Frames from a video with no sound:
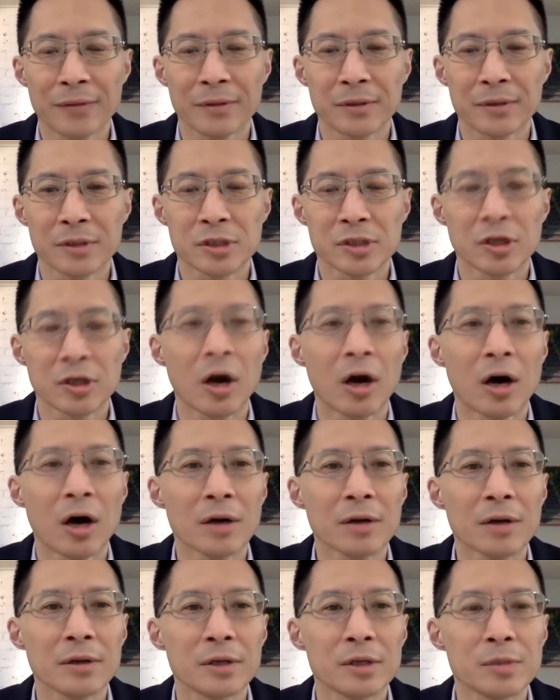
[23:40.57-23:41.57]
There's
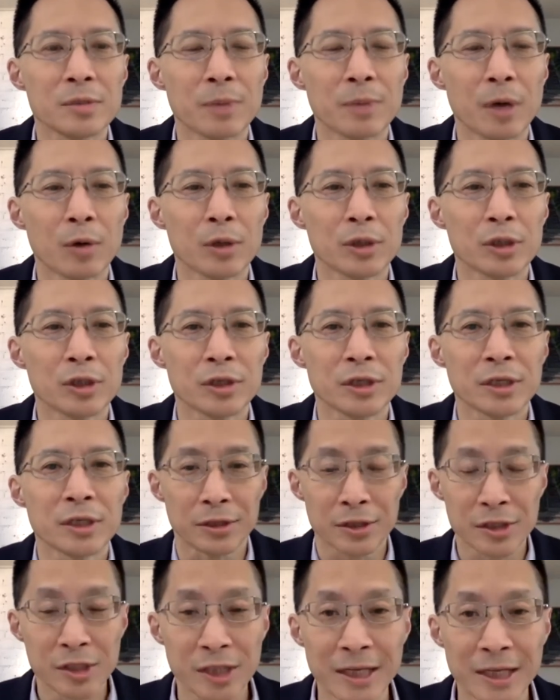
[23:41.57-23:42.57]
song, there's poetry,
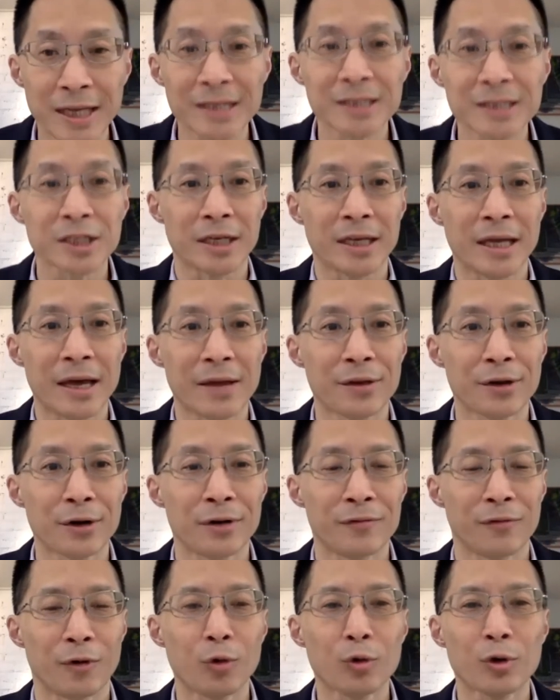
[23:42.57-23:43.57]
there's singing together
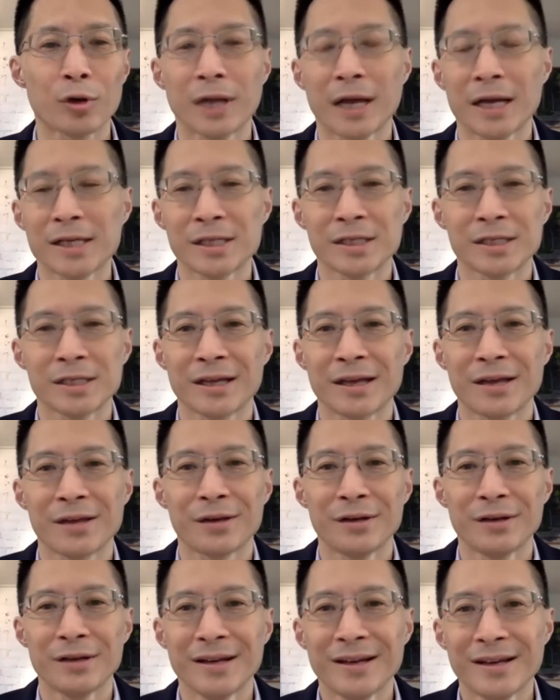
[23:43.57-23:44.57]
and vocalizing
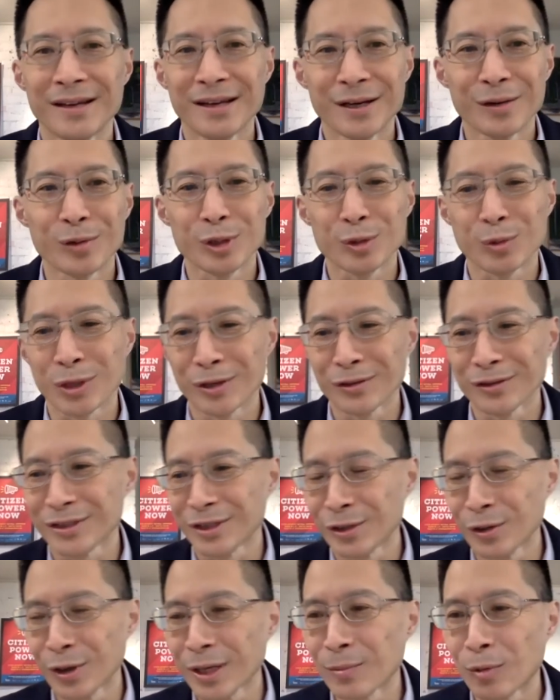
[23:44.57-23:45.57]
together, which we don't
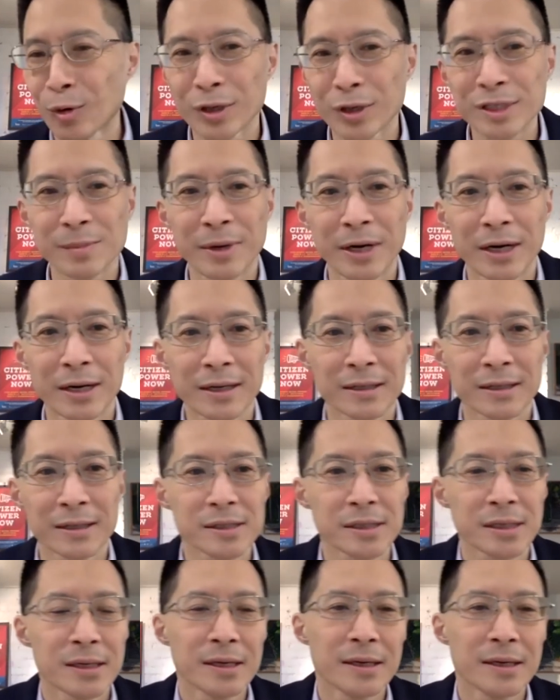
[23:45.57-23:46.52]
do anymore as Americans.